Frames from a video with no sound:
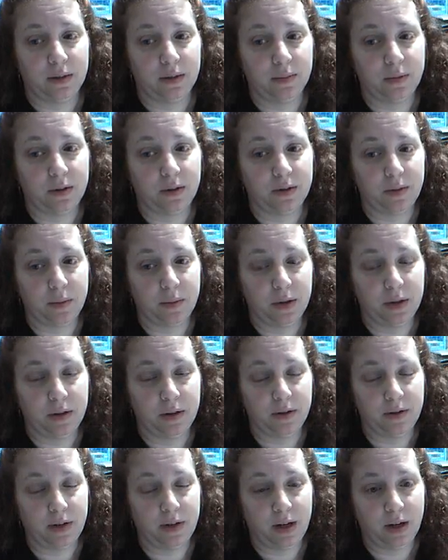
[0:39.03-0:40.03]
Because I've
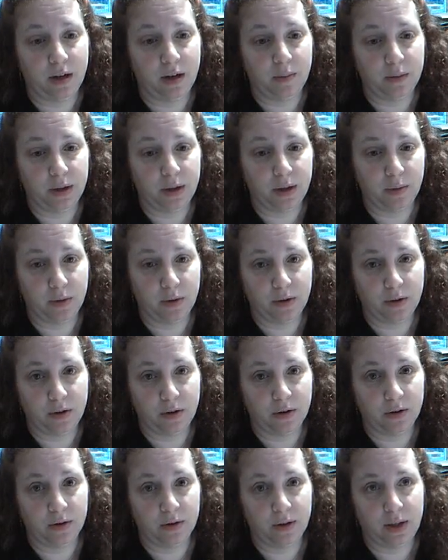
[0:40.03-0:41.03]
been staying up late with
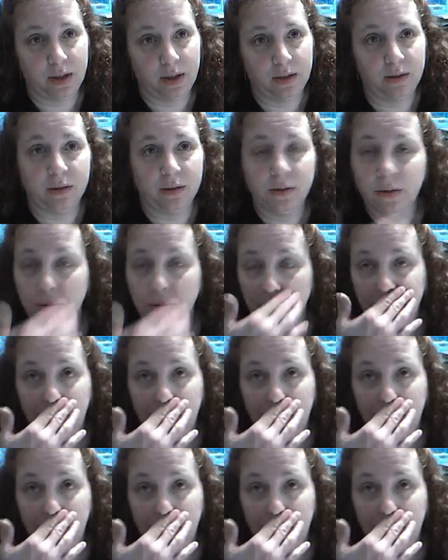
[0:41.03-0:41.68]
her, and